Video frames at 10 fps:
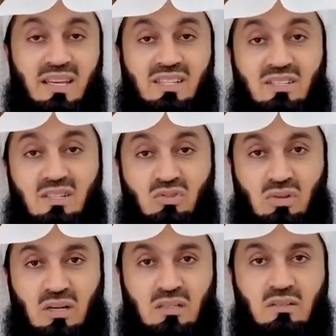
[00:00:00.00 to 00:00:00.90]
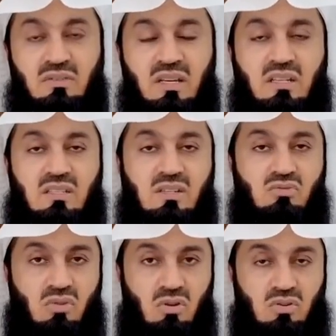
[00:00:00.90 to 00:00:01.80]
that is destructive, it
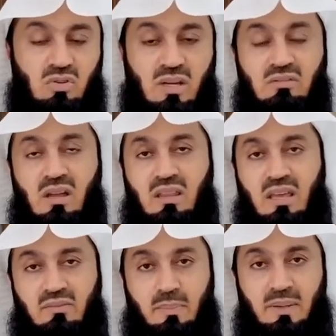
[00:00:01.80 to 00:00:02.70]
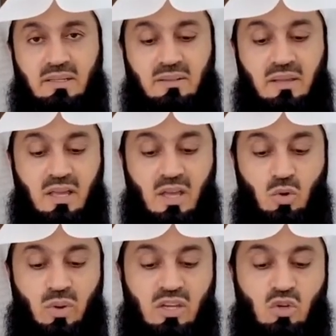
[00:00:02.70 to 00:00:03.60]
is wrong. So I'd rather have a pet.
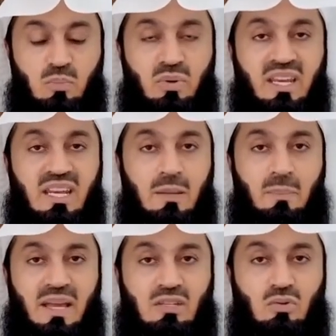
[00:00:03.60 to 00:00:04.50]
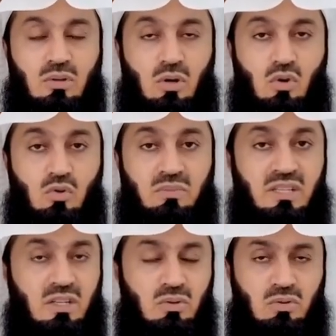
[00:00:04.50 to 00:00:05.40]
When you bring in a pet to the home,
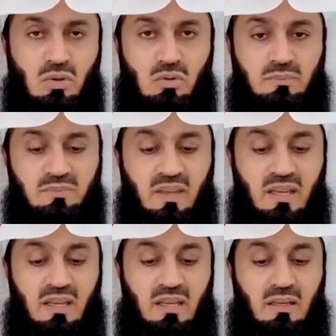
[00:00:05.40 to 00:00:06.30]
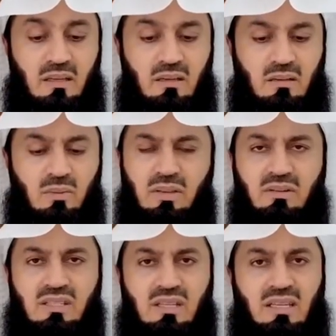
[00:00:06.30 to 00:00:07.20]
did you know,
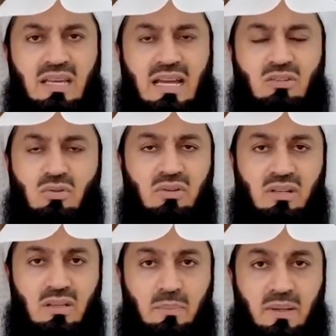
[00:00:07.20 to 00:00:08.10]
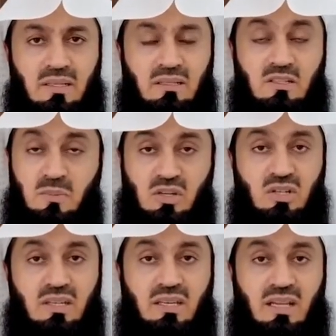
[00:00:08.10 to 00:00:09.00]
whether it's a cat or another pet,
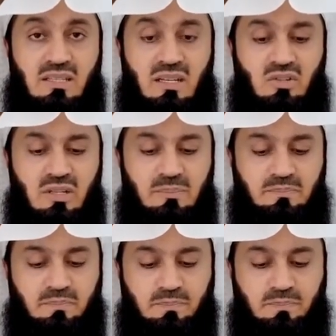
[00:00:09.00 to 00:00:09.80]
especially cats actually,